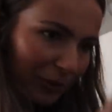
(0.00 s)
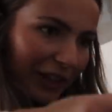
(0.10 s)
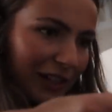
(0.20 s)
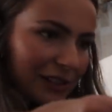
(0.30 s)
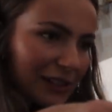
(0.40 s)

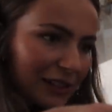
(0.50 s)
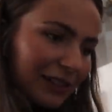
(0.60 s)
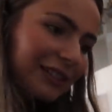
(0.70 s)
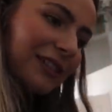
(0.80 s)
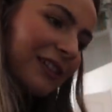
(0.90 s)
place.
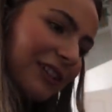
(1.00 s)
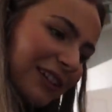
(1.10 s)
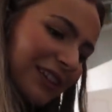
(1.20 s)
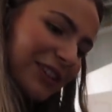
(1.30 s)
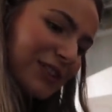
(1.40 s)

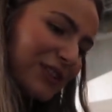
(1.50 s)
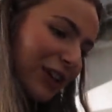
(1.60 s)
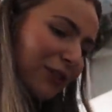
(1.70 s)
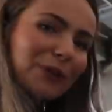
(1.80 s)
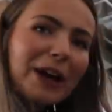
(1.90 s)
There's
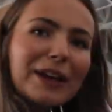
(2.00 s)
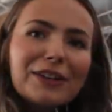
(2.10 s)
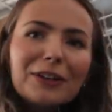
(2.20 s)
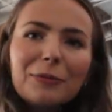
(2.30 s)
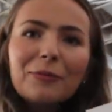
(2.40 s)
like
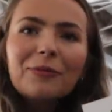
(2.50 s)
random,